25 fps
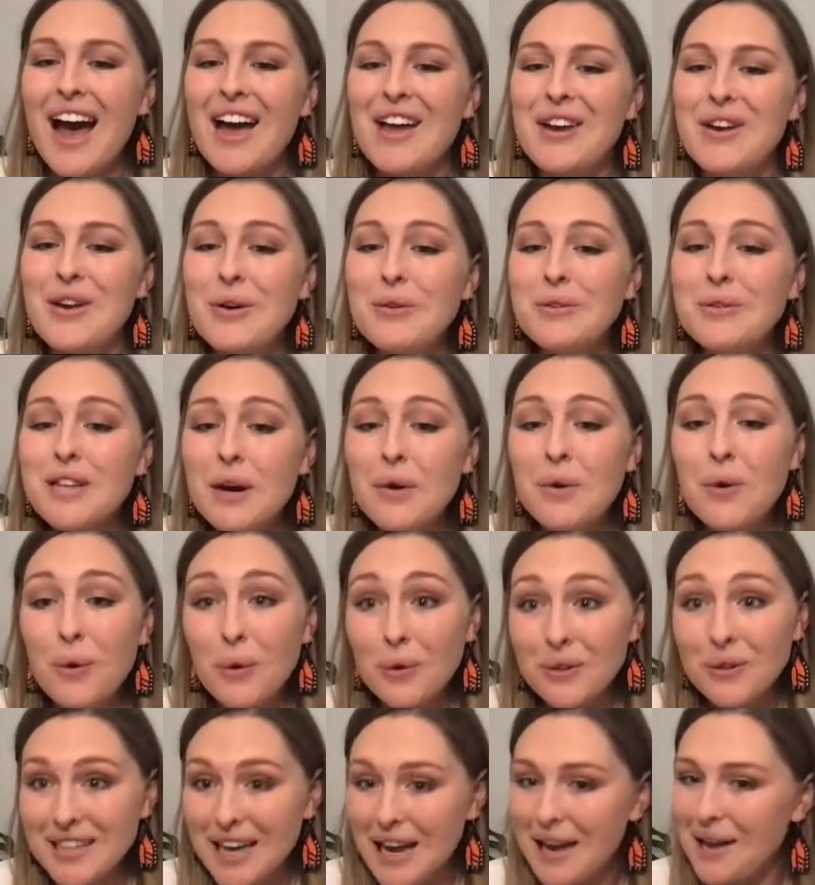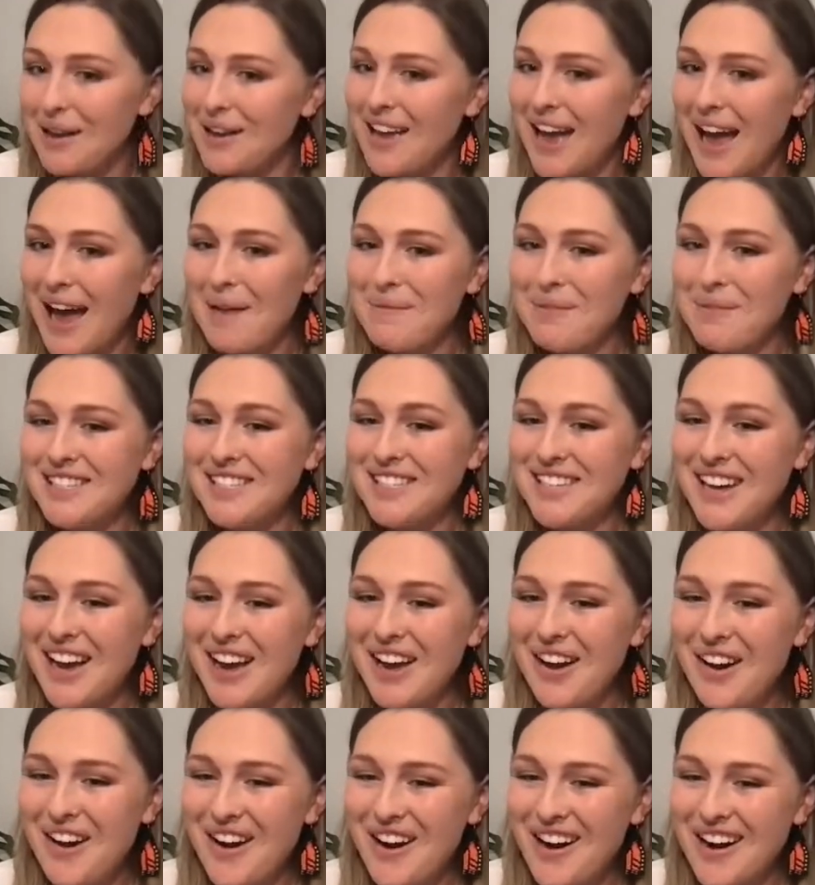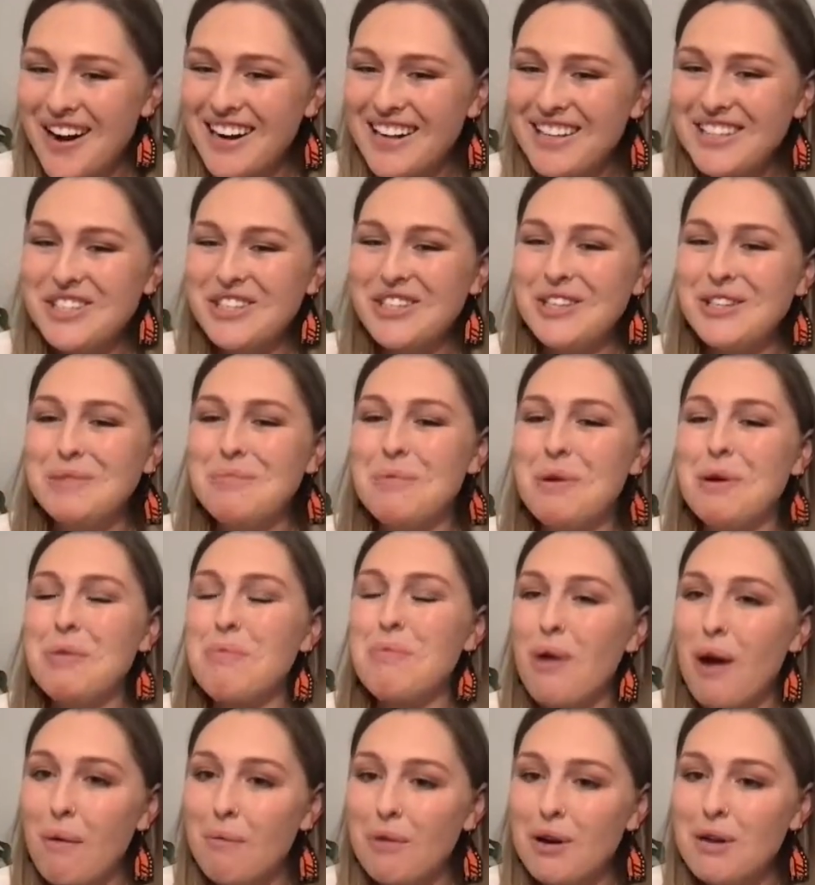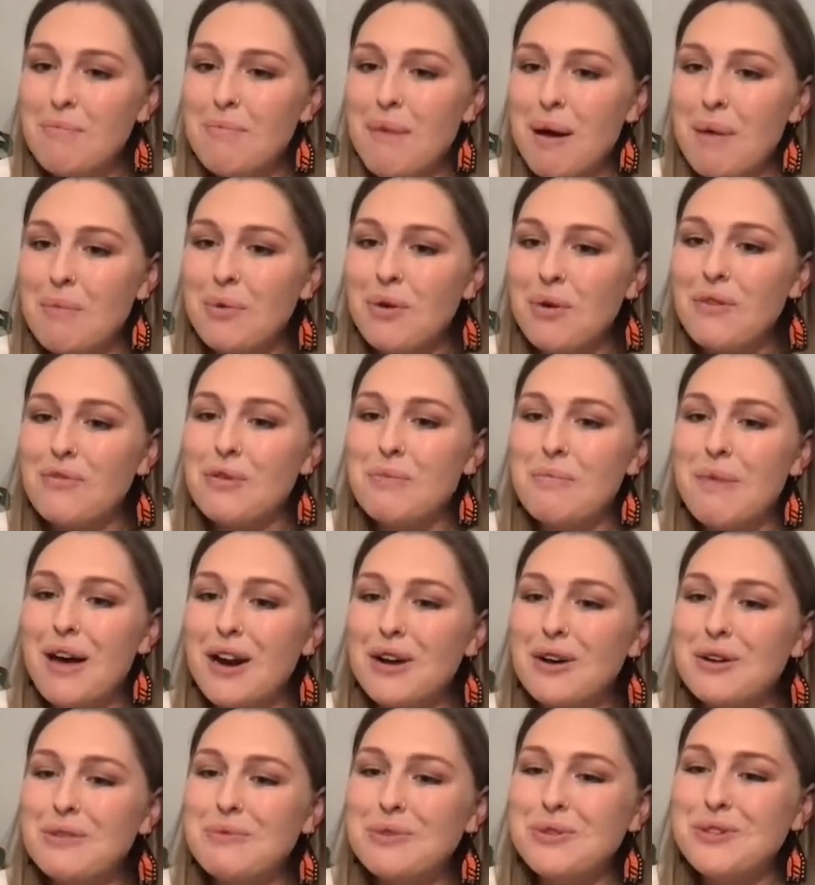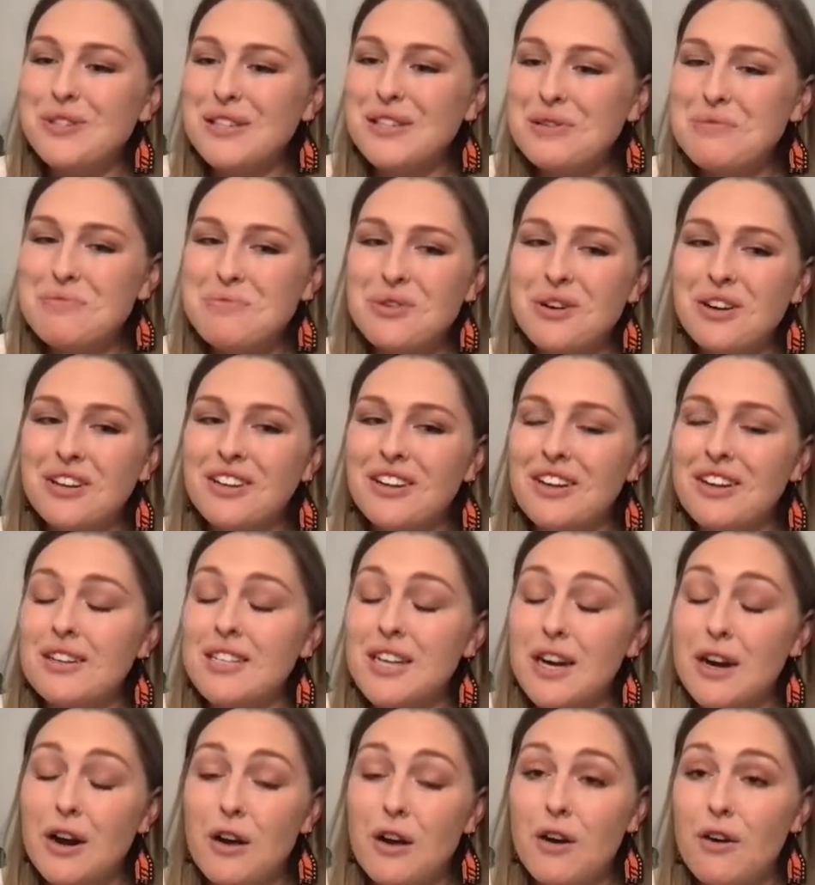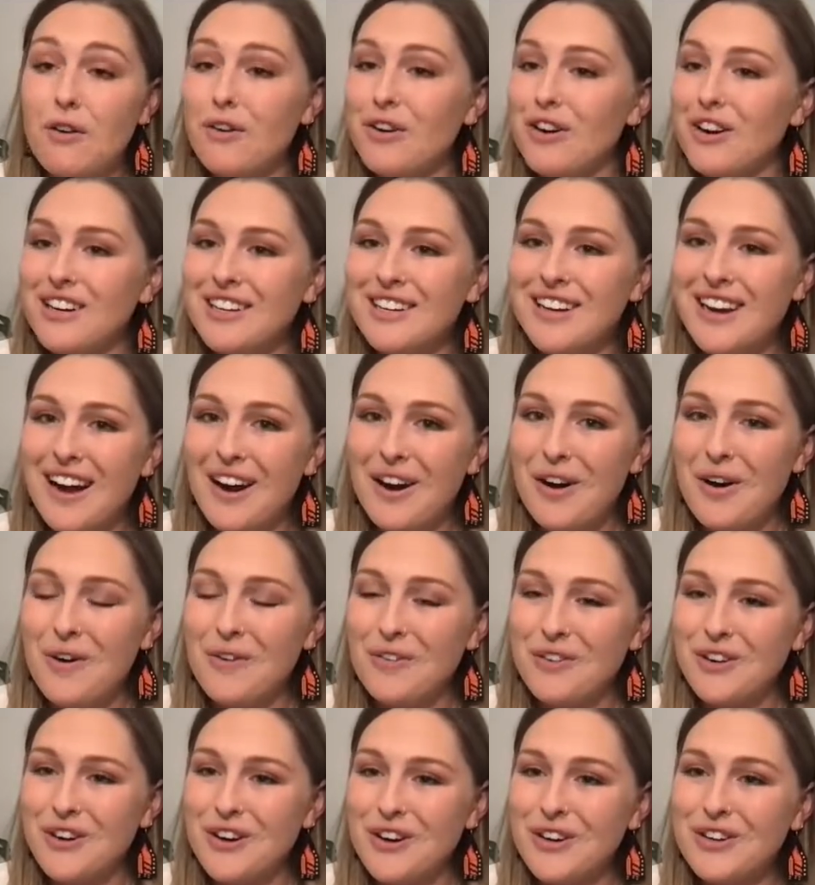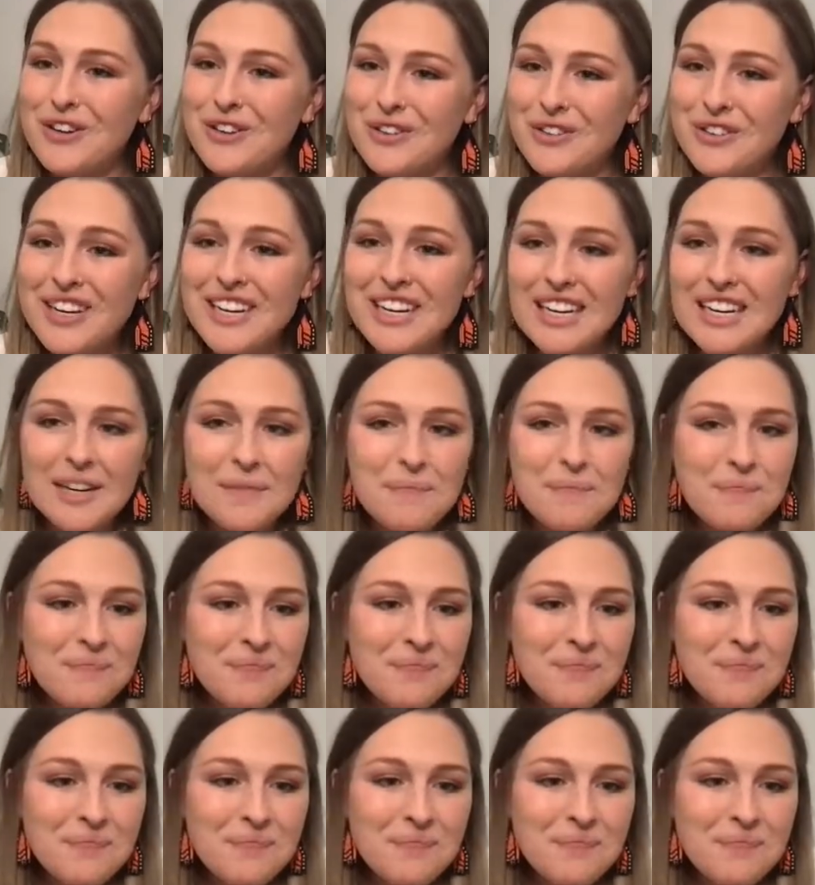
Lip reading: No doubt old habits die hard, as she's been a prominent member of the medical museum world in Ontario over her career.